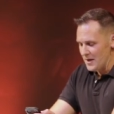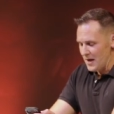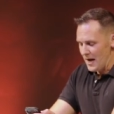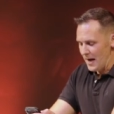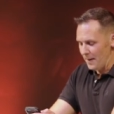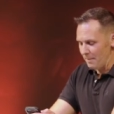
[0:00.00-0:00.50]

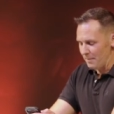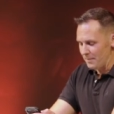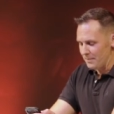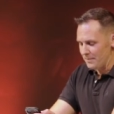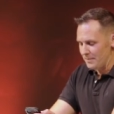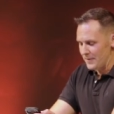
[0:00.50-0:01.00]
Um,
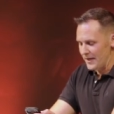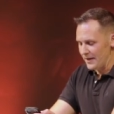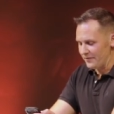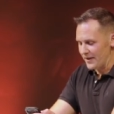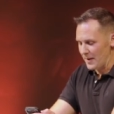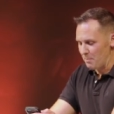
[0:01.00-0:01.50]
it
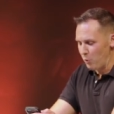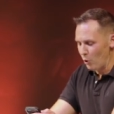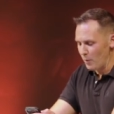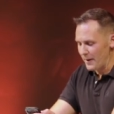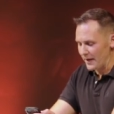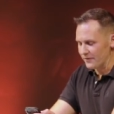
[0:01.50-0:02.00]
is a
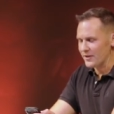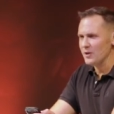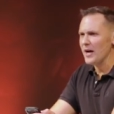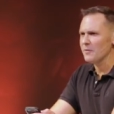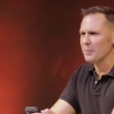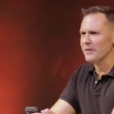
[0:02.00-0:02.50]
poor man's, can you
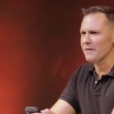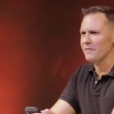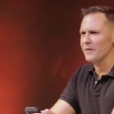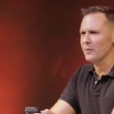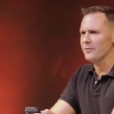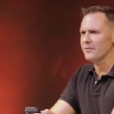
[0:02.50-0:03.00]
guys put that
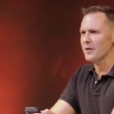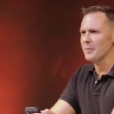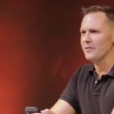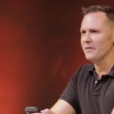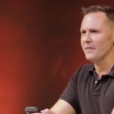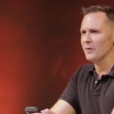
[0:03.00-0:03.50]
Fields,
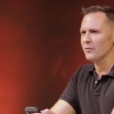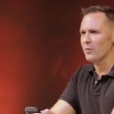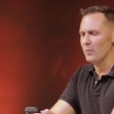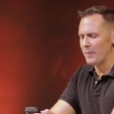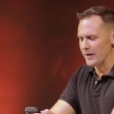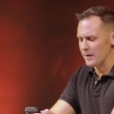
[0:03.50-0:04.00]
W.C. Fields
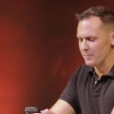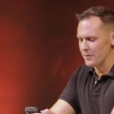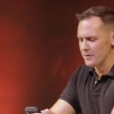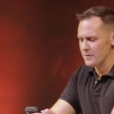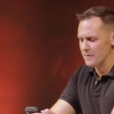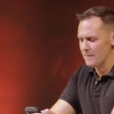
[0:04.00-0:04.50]
quote back up
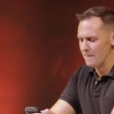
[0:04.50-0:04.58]
there?